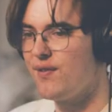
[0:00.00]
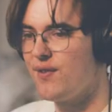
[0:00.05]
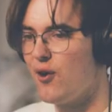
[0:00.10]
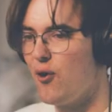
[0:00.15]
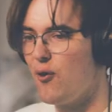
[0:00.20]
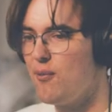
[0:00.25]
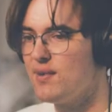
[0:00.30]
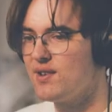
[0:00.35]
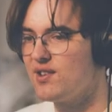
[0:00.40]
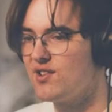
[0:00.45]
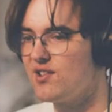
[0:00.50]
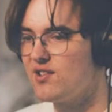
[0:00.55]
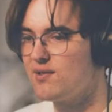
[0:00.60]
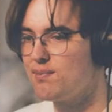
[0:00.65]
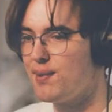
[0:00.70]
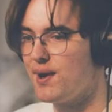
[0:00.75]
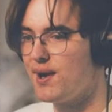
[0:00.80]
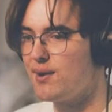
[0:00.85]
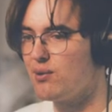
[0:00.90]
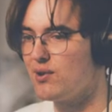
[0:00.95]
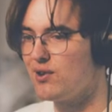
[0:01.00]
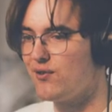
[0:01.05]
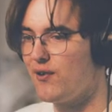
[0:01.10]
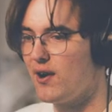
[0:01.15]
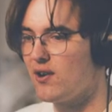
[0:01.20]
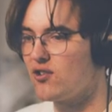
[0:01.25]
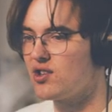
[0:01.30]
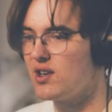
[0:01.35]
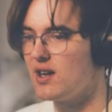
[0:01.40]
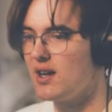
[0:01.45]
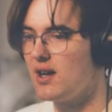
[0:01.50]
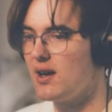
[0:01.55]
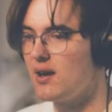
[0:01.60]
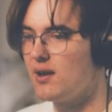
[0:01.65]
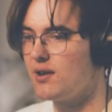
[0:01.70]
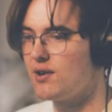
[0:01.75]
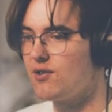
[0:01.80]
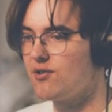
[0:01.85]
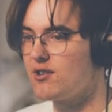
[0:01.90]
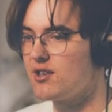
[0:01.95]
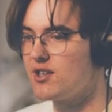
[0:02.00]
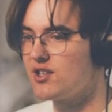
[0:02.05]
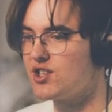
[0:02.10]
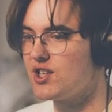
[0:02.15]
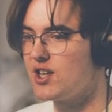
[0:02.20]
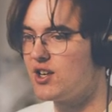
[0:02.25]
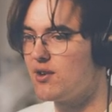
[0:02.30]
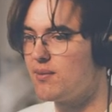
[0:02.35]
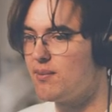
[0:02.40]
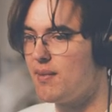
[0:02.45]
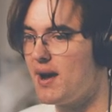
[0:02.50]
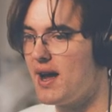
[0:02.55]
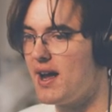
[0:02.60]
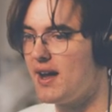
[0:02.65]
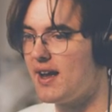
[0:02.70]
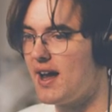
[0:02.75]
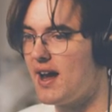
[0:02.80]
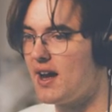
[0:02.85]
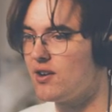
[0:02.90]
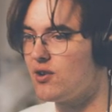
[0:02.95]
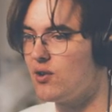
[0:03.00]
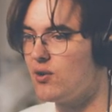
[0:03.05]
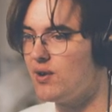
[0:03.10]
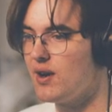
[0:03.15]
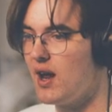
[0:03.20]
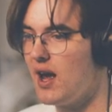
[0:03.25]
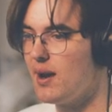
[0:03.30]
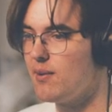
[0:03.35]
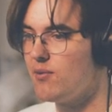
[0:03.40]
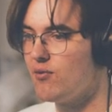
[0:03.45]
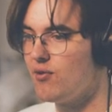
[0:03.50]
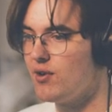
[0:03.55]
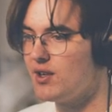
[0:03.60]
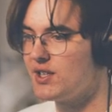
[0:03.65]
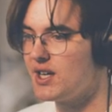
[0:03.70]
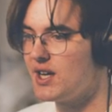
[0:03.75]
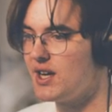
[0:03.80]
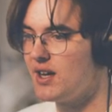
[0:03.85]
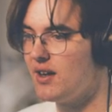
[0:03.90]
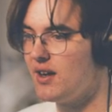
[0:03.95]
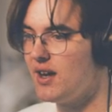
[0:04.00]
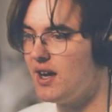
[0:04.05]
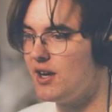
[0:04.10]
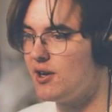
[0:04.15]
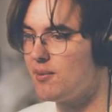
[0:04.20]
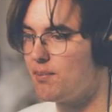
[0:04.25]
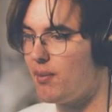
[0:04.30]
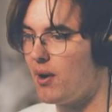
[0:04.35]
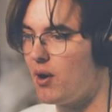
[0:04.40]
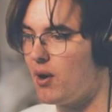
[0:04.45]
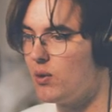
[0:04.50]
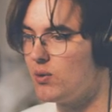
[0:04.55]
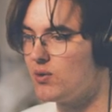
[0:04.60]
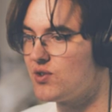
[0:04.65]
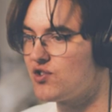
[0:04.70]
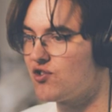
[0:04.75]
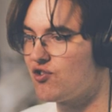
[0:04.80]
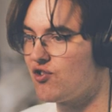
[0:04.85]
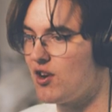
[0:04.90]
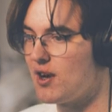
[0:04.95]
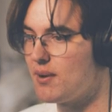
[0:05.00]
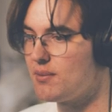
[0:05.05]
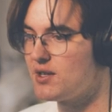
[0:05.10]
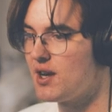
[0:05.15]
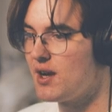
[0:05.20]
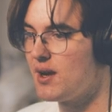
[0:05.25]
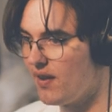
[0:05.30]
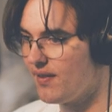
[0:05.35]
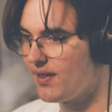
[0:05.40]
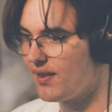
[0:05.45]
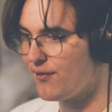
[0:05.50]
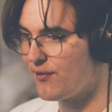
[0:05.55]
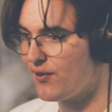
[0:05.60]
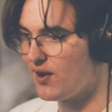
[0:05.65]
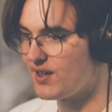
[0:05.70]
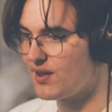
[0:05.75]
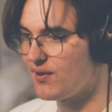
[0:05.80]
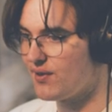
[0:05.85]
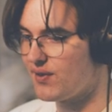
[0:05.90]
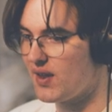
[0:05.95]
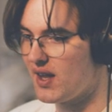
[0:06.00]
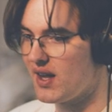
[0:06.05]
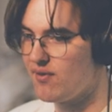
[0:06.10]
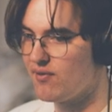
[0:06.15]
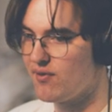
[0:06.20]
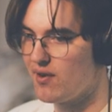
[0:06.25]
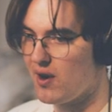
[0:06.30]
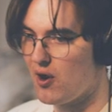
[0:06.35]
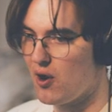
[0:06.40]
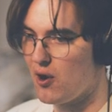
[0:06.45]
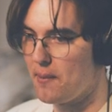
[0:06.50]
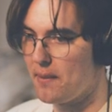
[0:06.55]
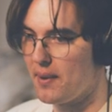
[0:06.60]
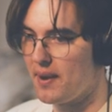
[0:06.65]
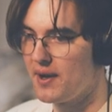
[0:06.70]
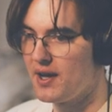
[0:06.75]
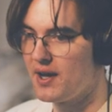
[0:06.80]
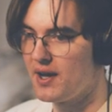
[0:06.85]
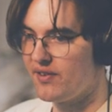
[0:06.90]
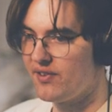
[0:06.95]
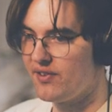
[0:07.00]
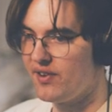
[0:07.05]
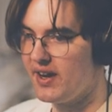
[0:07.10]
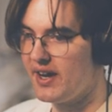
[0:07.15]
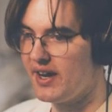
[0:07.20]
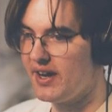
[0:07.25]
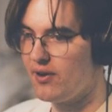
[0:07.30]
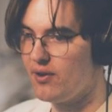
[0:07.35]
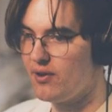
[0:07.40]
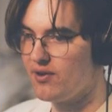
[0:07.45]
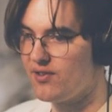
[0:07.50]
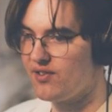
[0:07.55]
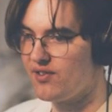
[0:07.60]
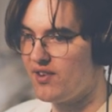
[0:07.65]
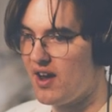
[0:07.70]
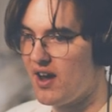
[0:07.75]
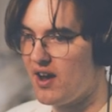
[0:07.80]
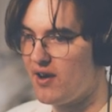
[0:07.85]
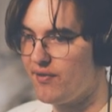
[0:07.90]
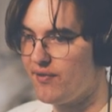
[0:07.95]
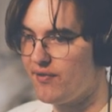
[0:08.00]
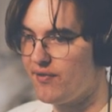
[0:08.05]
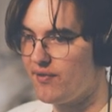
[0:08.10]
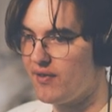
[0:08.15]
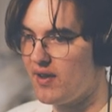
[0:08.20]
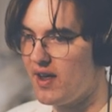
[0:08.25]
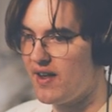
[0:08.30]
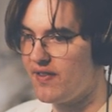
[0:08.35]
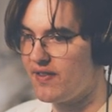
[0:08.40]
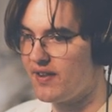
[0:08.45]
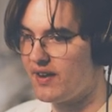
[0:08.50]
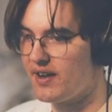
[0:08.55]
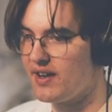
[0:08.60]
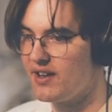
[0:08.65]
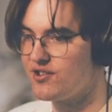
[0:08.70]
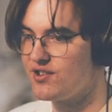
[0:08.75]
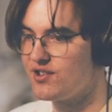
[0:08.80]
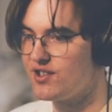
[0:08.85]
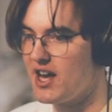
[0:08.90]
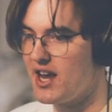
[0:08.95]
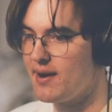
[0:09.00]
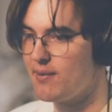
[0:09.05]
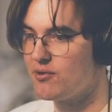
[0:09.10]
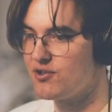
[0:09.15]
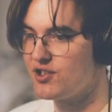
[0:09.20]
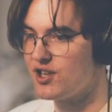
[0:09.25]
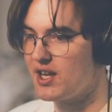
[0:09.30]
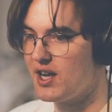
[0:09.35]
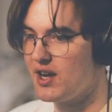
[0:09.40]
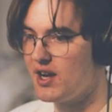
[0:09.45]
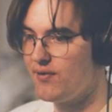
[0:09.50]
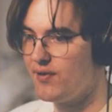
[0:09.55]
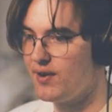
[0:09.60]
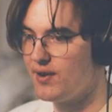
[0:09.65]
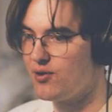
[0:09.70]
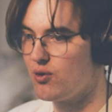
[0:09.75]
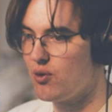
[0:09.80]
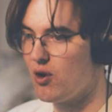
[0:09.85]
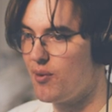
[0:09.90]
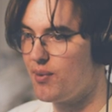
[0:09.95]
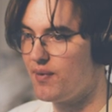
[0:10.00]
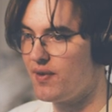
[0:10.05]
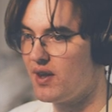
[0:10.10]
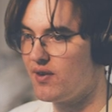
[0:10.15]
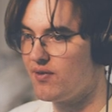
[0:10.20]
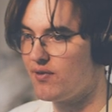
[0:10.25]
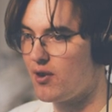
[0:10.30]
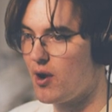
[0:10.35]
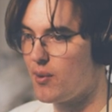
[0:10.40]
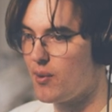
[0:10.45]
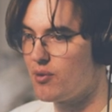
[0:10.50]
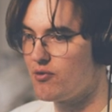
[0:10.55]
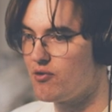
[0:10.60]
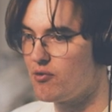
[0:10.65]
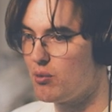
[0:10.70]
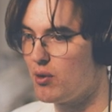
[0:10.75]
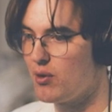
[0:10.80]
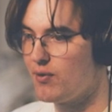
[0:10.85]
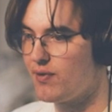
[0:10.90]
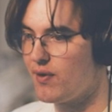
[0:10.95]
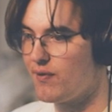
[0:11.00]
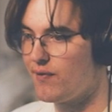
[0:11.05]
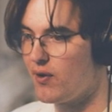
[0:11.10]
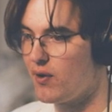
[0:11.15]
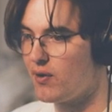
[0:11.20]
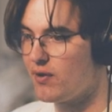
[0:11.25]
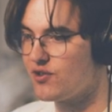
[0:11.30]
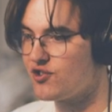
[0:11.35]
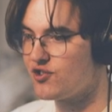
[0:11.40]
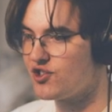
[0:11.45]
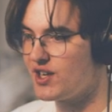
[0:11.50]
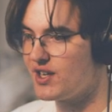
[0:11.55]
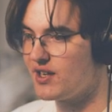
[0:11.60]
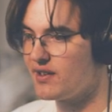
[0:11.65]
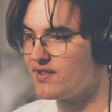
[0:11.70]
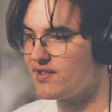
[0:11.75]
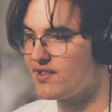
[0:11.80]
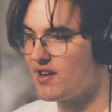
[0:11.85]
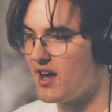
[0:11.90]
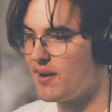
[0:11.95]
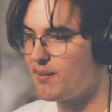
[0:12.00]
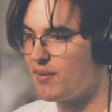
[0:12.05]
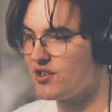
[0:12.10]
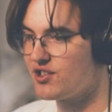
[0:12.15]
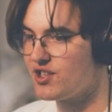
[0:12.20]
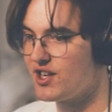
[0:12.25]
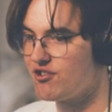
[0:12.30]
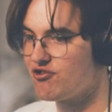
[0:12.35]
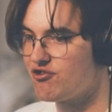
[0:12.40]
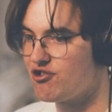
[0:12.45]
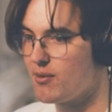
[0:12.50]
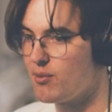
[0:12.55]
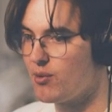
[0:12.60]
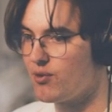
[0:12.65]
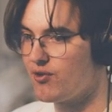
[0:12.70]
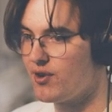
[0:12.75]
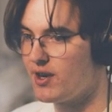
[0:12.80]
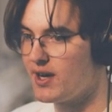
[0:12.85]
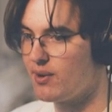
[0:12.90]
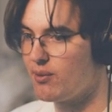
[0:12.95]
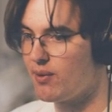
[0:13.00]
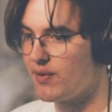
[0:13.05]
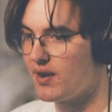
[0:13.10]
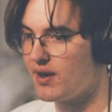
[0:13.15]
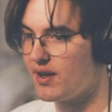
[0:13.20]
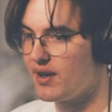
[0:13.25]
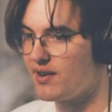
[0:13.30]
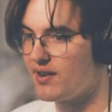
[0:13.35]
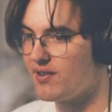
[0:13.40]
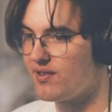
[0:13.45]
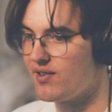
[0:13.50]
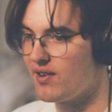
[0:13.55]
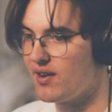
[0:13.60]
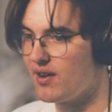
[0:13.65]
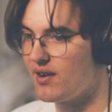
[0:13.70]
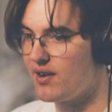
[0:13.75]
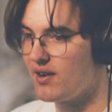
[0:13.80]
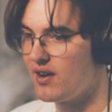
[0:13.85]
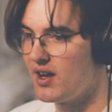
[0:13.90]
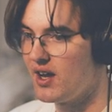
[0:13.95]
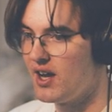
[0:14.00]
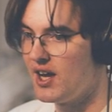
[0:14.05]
Though Mrs. Budd was functionally illiterate, she could make out her name written in neat, bold script on the front of the envelope. Seating herself at the kitchen table, she carefully tore open the envelope and removed the folded sheet inside, but she had trouble reading what the letter said.